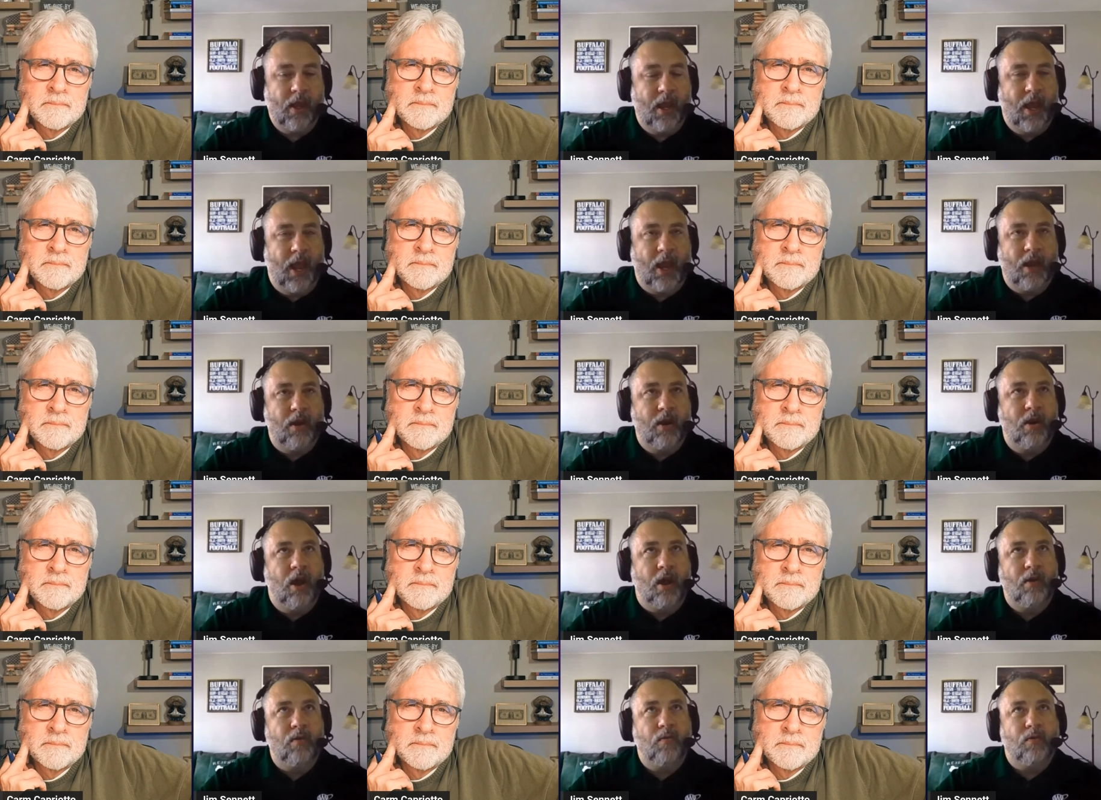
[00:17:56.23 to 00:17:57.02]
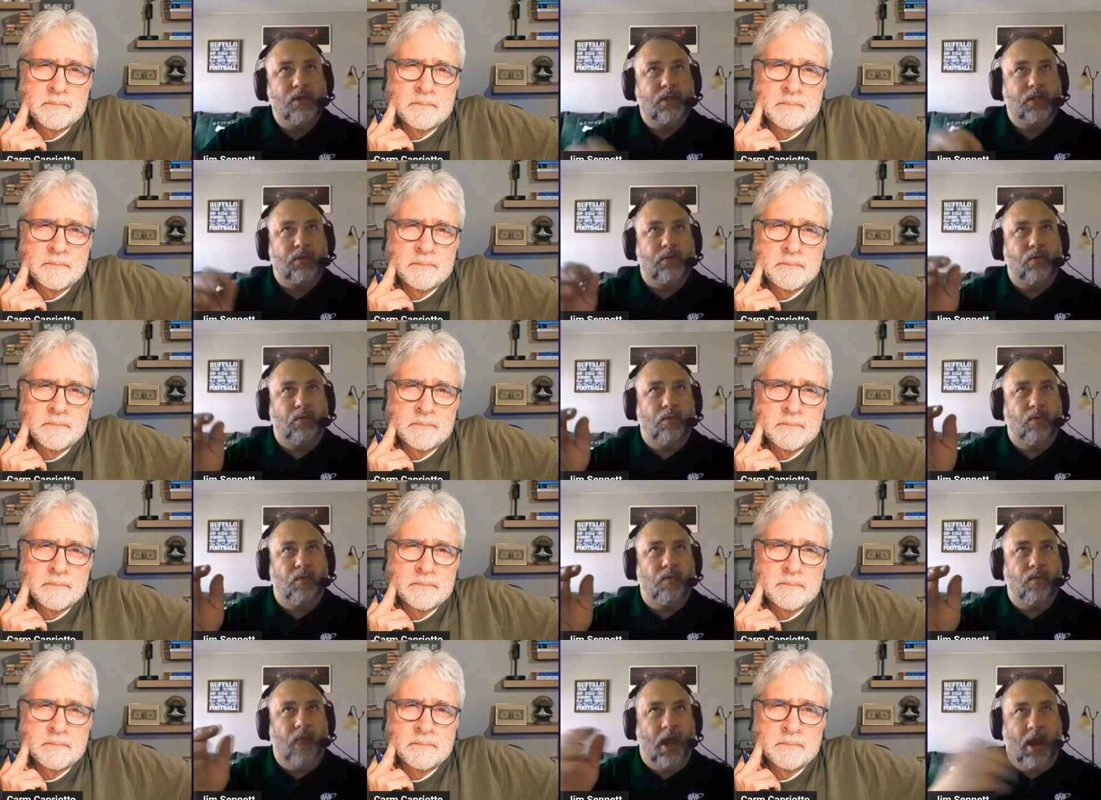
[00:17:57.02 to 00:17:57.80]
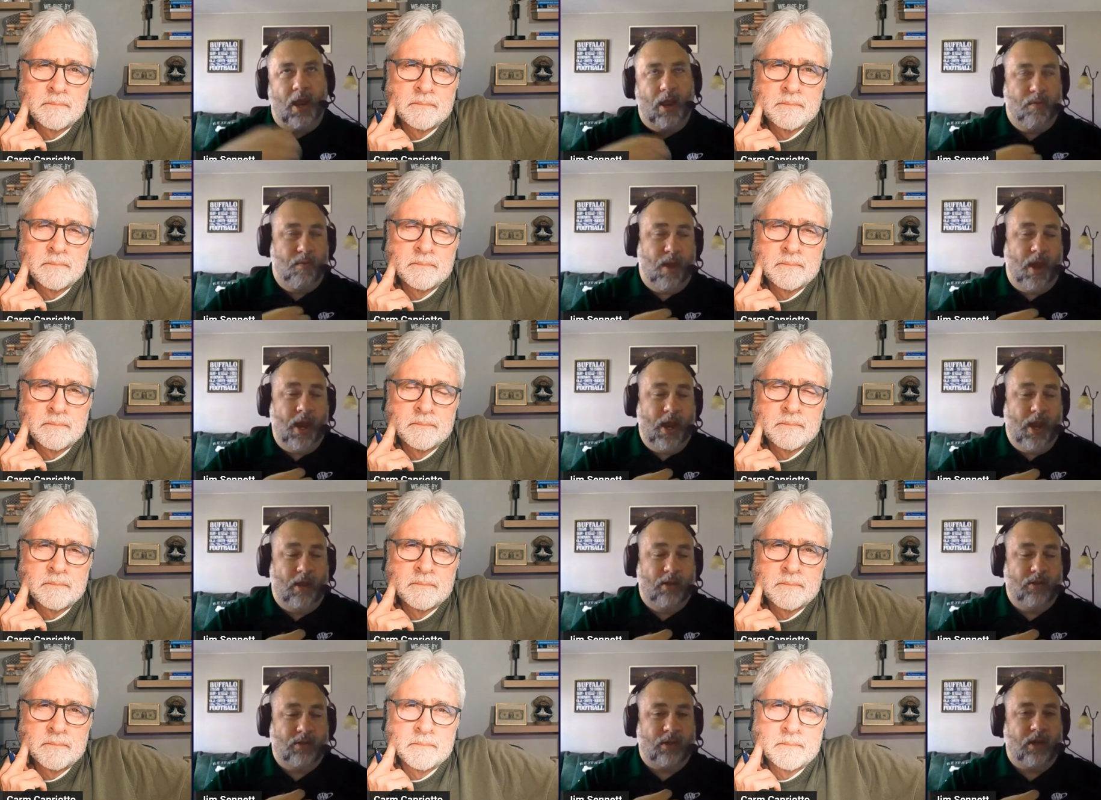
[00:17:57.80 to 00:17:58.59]
Speaker 1: And none was... And on my
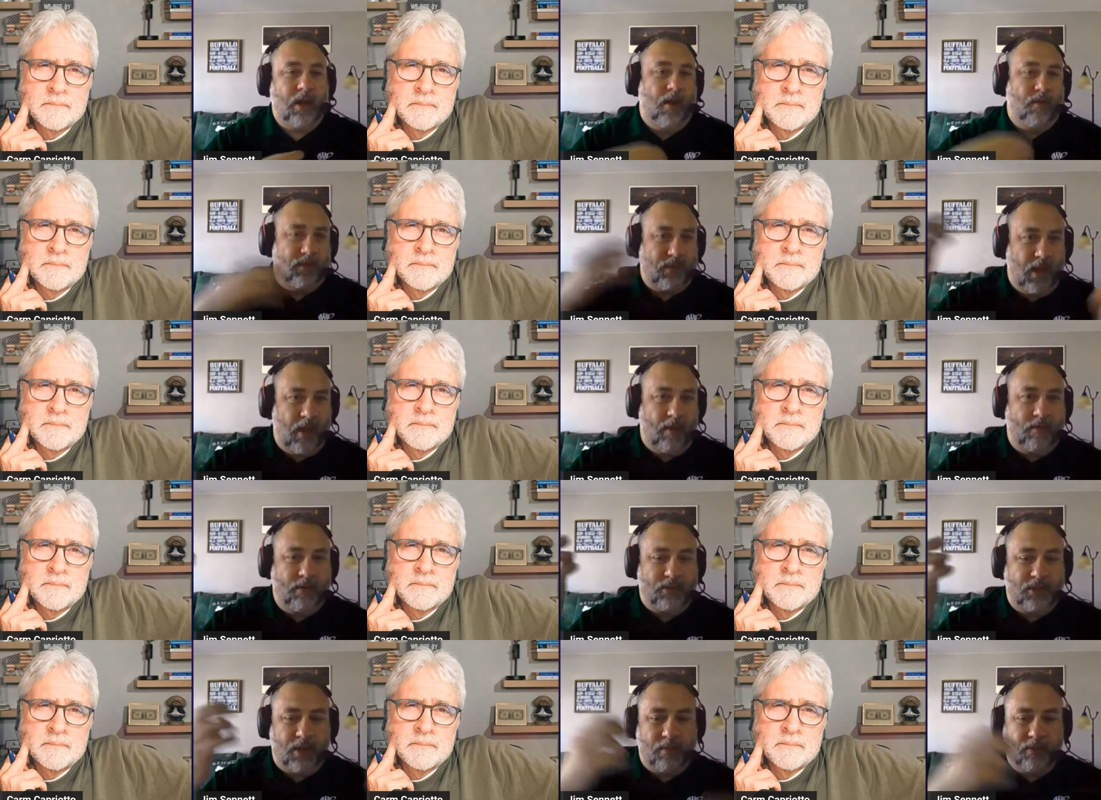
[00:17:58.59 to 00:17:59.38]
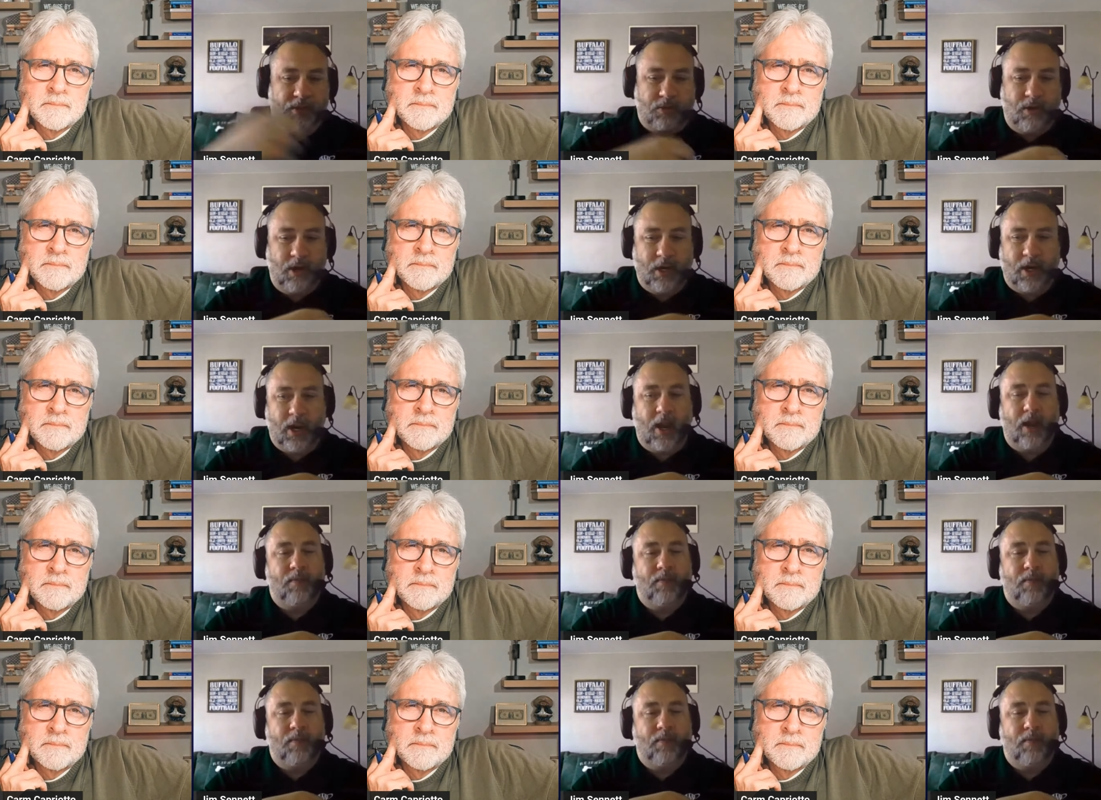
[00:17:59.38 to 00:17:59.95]
house, because obviously I'm a trade guy,